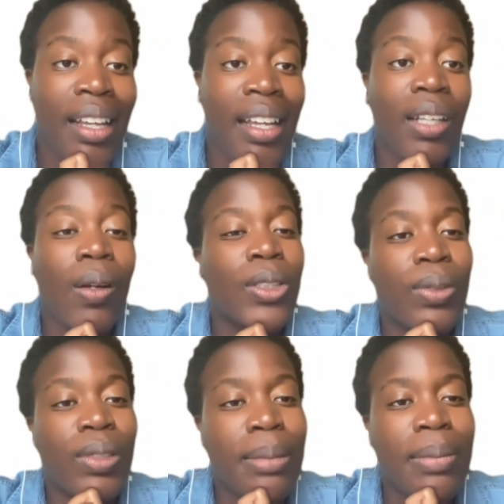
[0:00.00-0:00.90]
it also
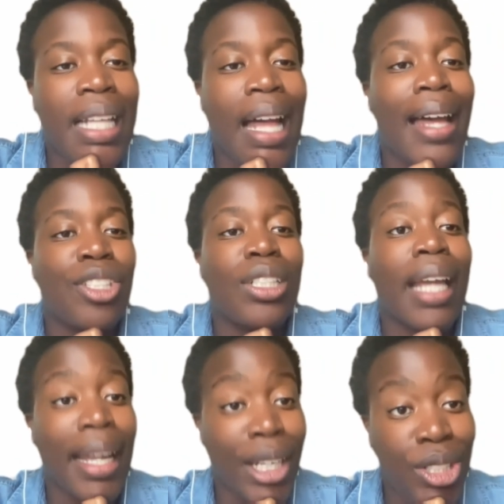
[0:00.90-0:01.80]
seems that
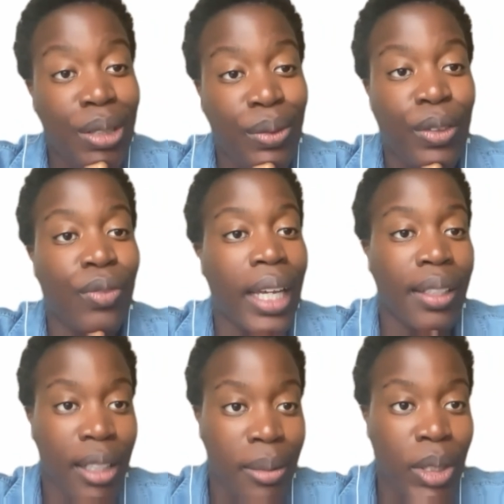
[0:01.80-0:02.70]
education for
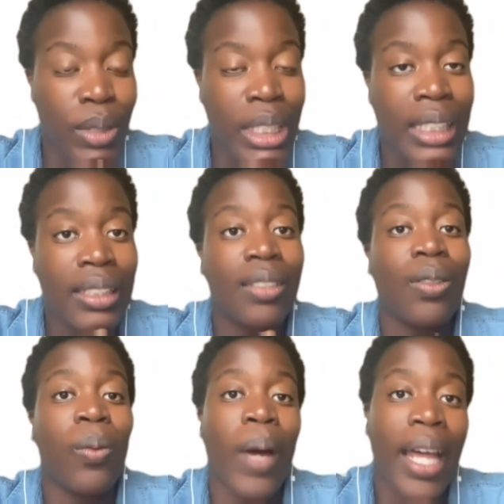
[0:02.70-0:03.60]
faith communities is
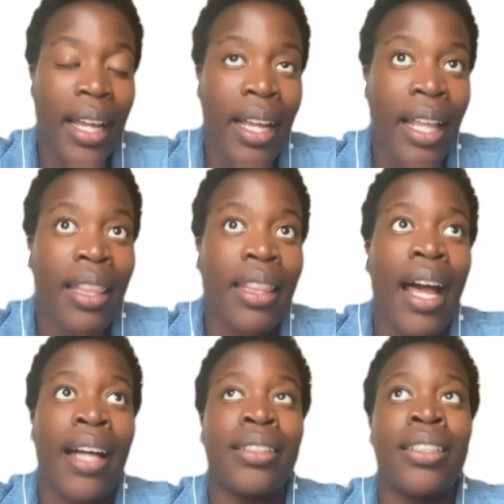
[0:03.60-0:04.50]
a way
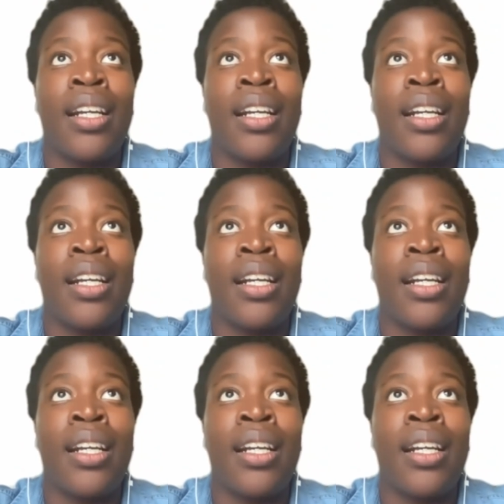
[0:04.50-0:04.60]
that